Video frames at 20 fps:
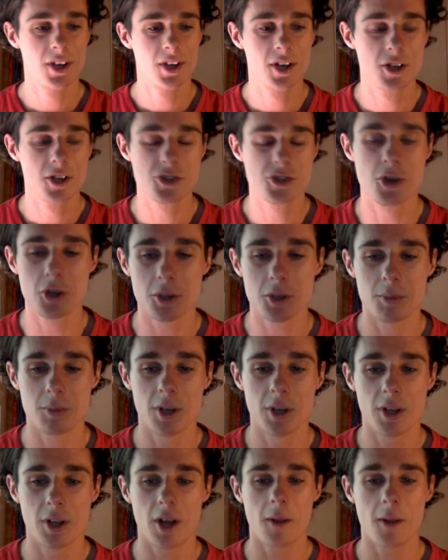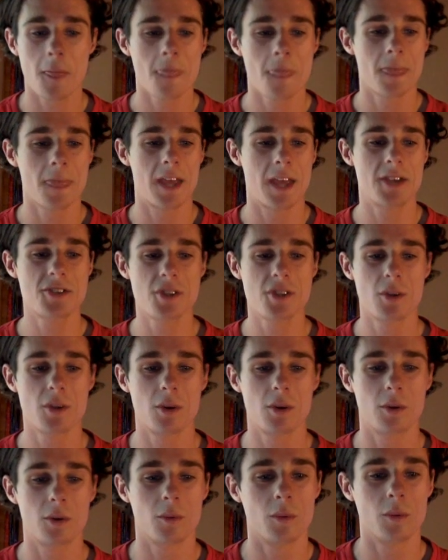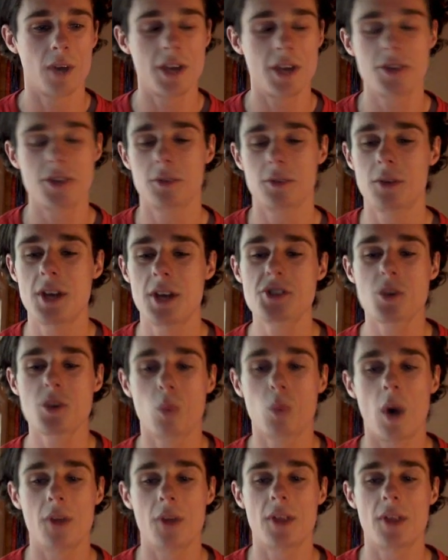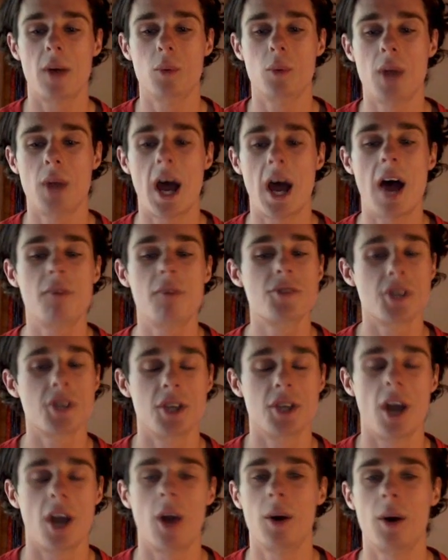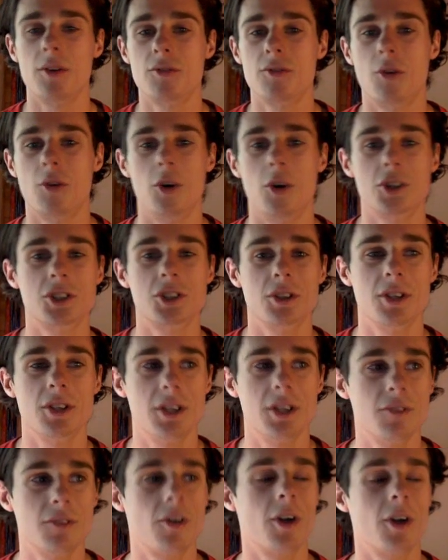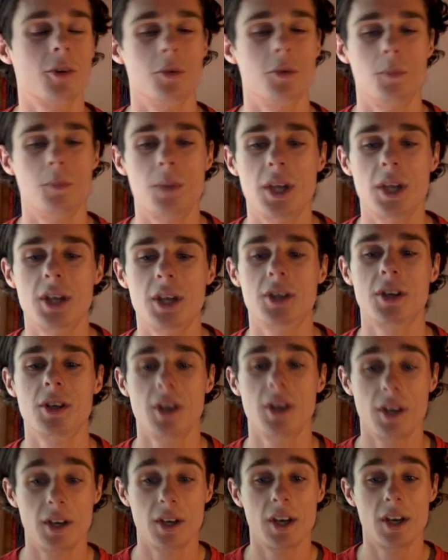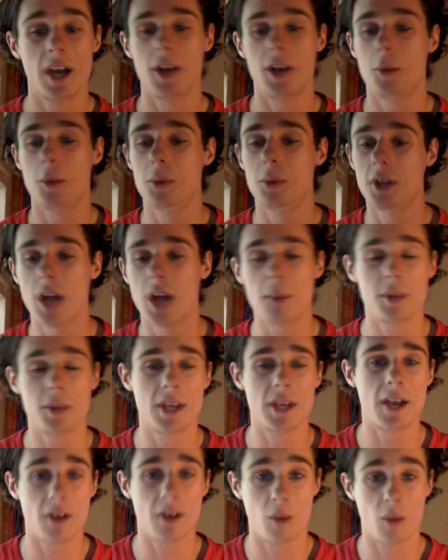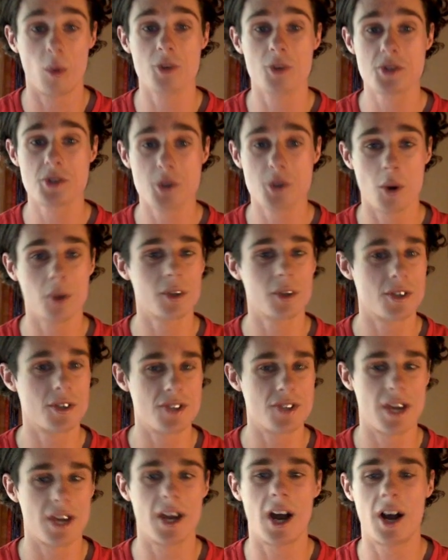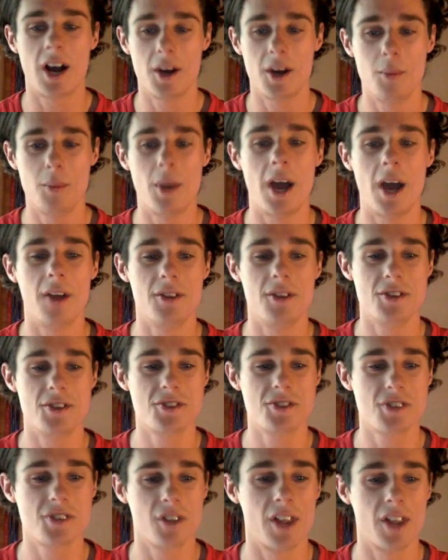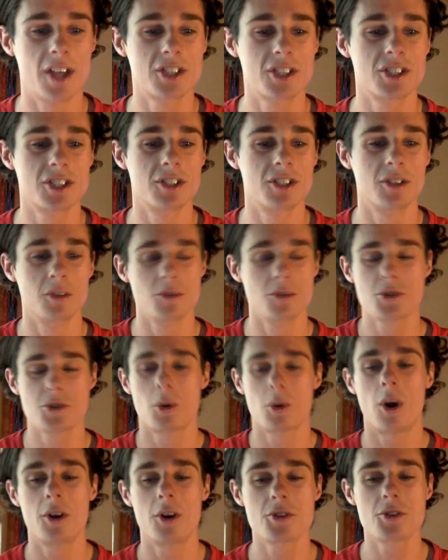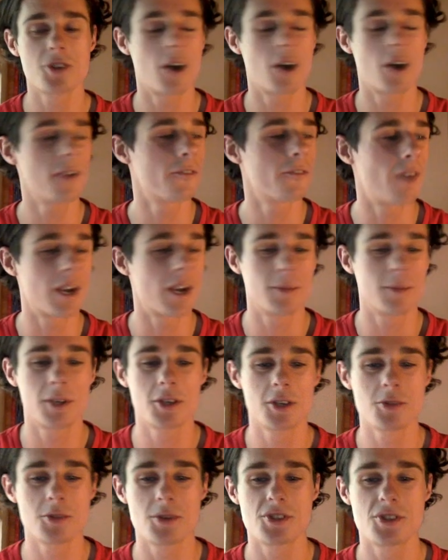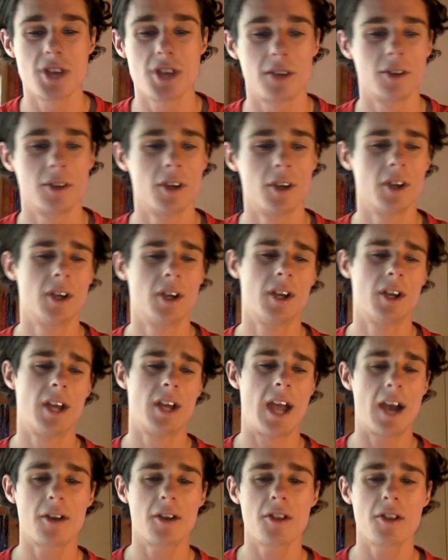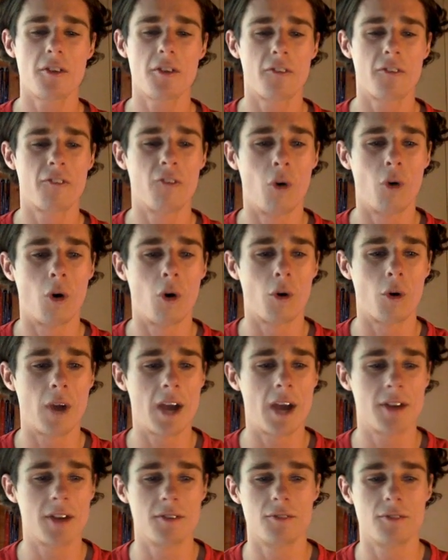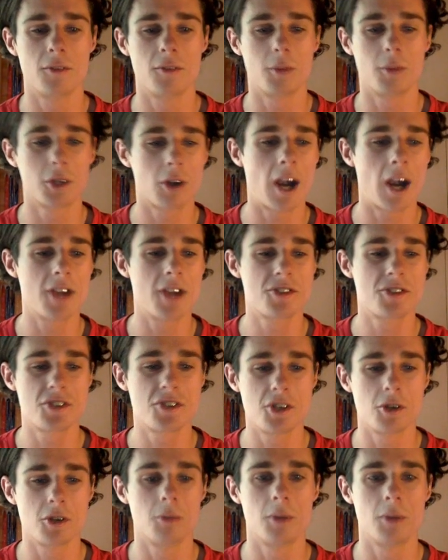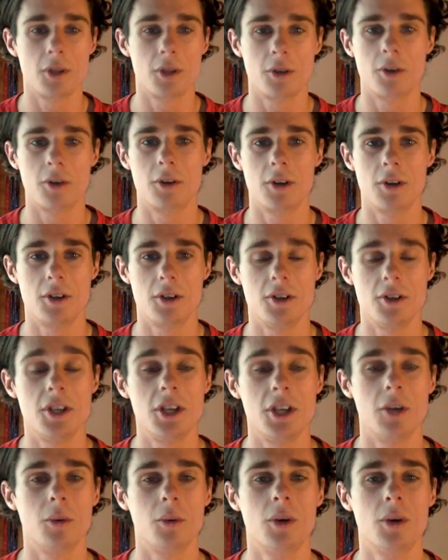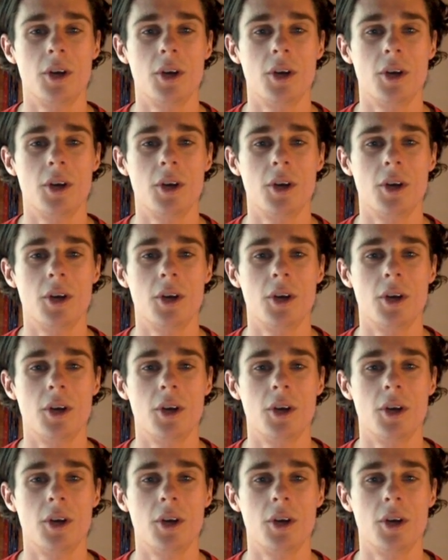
Tuke Miller, he's the one that would have to go, unfortunately, if I could pick. And I'll bring it up again. I was talking to DR about this selection, and it was kind of funny because we said out of the 4 out of McRae, Steele, Miller, and Neil,